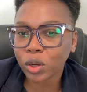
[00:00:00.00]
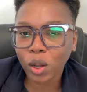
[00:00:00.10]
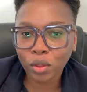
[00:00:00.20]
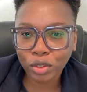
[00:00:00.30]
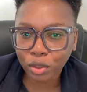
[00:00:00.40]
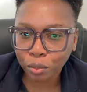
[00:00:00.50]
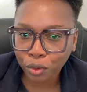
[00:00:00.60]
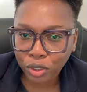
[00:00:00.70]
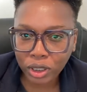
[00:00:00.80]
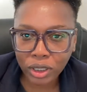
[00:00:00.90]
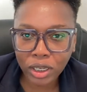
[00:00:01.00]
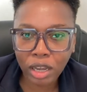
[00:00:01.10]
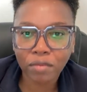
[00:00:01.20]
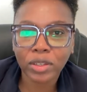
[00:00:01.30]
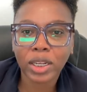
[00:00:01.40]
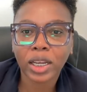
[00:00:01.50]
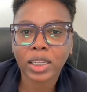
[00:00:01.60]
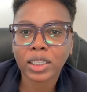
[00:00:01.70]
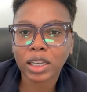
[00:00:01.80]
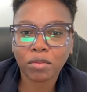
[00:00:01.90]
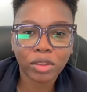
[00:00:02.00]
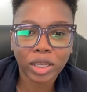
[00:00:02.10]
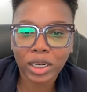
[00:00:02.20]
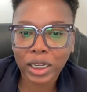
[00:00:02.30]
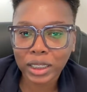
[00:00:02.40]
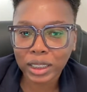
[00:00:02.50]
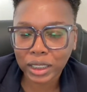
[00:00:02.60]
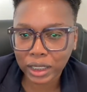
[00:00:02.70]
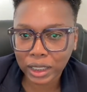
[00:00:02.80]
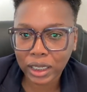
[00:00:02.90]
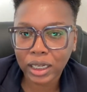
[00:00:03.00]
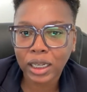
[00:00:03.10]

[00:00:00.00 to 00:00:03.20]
all the supporting evidence, everything that is needed